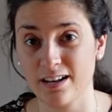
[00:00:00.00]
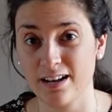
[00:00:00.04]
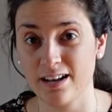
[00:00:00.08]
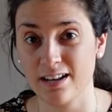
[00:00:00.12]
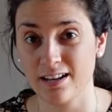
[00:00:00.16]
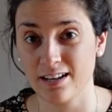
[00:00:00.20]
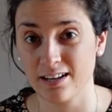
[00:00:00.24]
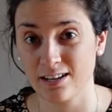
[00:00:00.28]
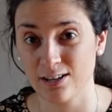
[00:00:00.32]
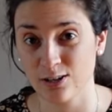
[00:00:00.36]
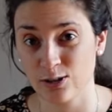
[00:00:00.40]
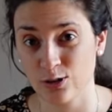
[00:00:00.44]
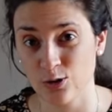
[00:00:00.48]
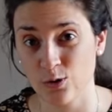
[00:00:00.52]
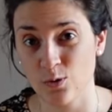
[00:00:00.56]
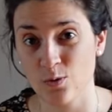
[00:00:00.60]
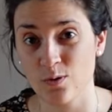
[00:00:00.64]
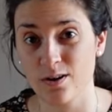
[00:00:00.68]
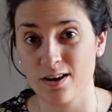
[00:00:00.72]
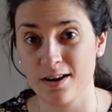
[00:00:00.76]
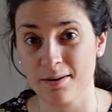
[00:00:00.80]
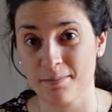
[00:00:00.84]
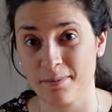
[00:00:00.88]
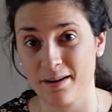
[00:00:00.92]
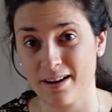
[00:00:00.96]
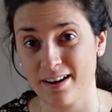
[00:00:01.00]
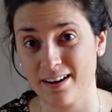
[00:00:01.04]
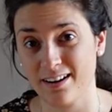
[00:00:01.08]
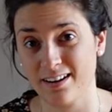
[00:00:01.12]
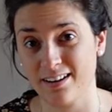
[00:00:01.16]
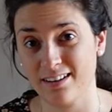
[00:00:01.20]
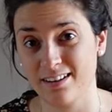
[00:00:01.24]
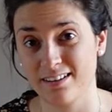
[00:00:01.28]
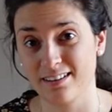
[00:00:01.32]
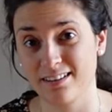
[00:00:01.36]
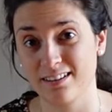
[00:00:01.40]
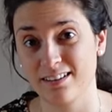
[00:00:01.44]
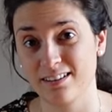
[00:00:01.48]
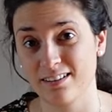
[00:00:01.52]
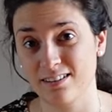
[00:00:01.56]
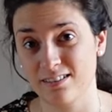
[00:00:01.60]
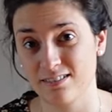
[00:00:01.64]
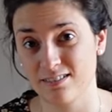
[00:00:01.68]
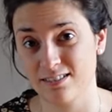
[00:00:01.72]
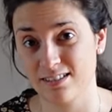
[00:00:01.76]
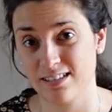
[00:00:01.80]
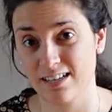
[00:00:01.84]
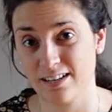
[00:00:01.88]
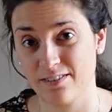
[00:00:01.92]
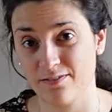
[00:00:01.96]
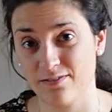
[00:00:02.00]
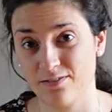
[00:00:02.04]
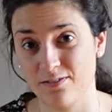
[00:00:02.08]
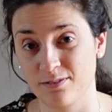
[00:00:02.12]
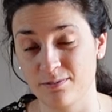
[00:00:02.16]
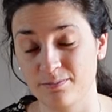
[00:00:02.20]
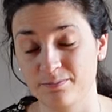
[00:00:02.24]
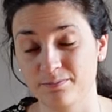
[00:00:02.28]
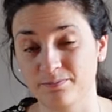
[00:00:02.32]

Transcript: a low cap height sleeve.